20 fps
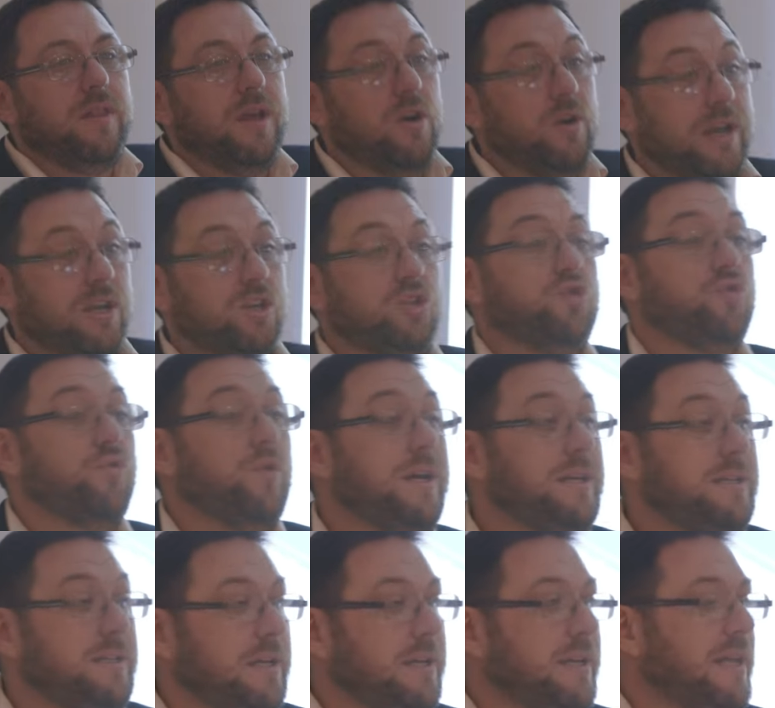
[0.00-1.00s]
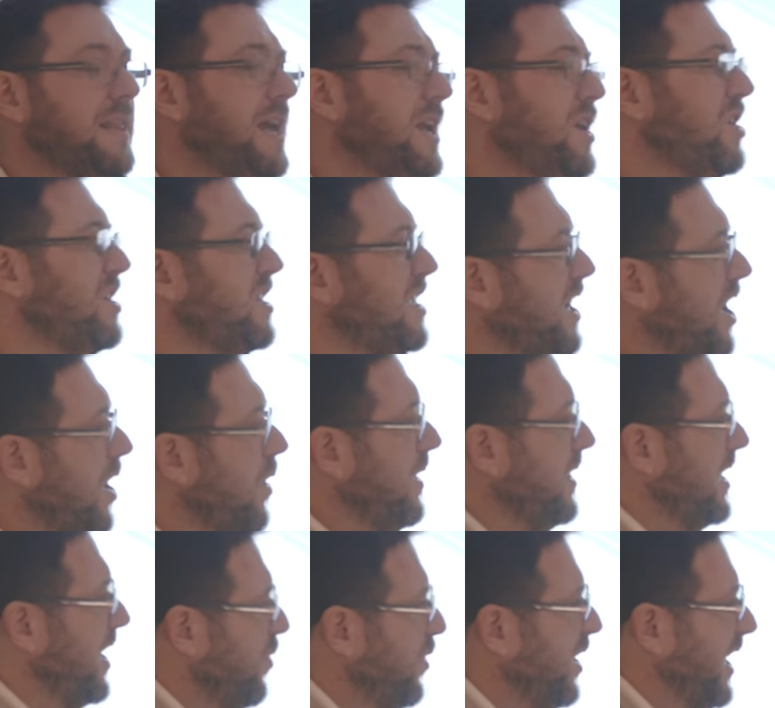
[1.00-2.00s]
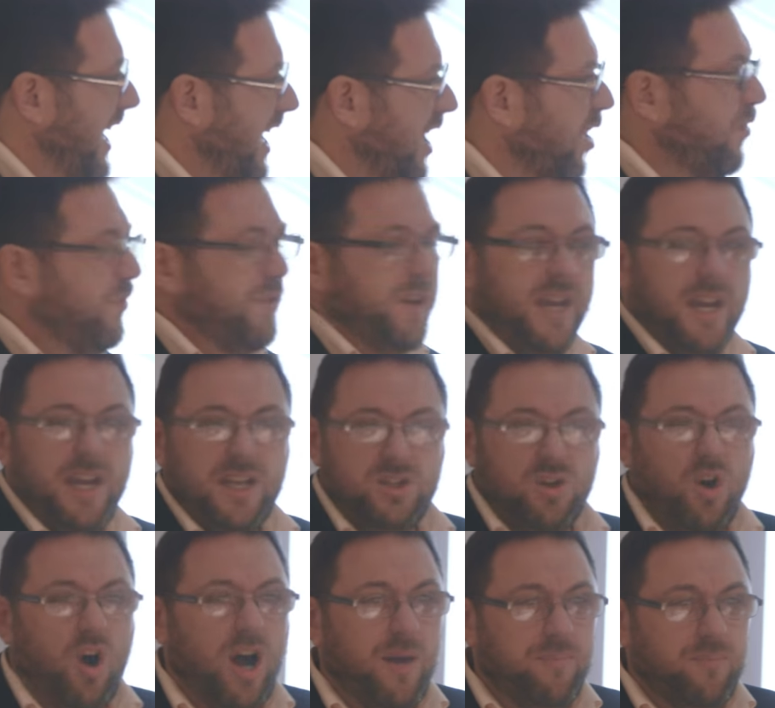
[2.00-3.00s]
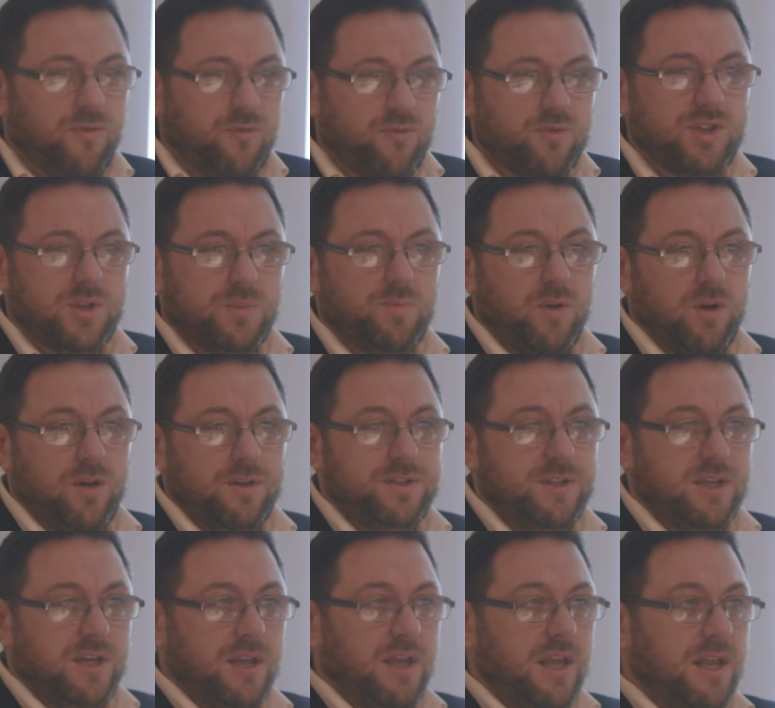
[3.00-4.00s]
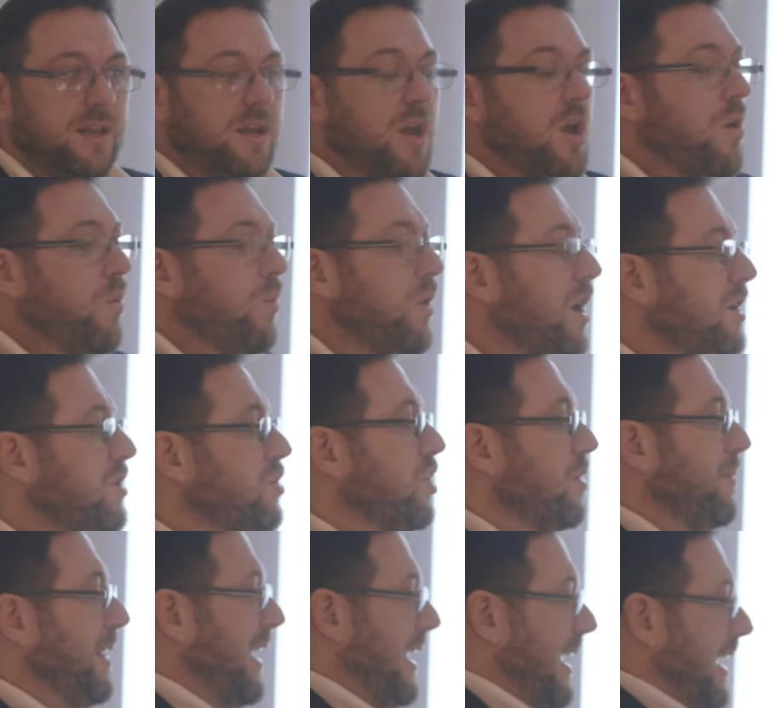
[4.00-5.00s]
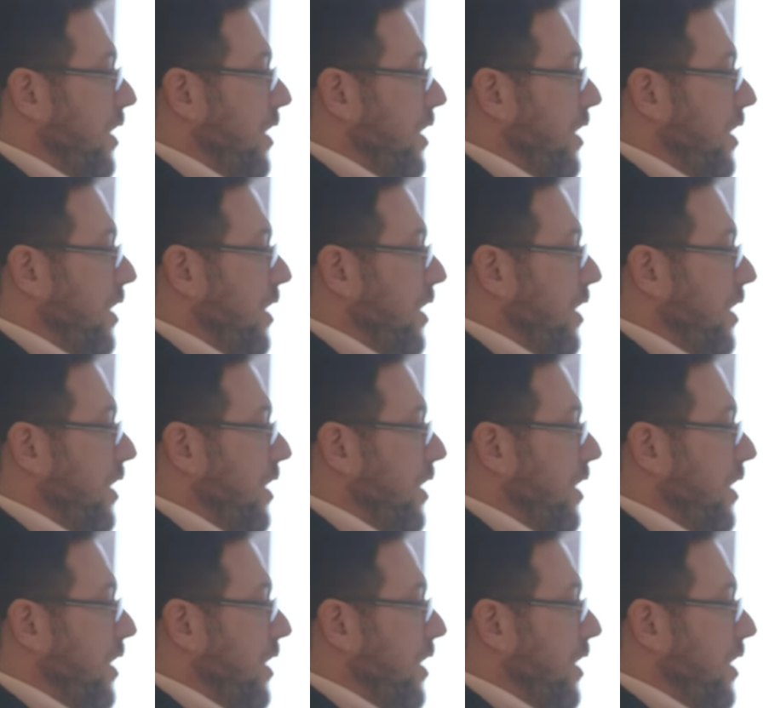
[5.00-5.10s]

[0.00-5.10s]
and they'll get treated, and they usually go in there with a healthcare type of response. And when I talk about a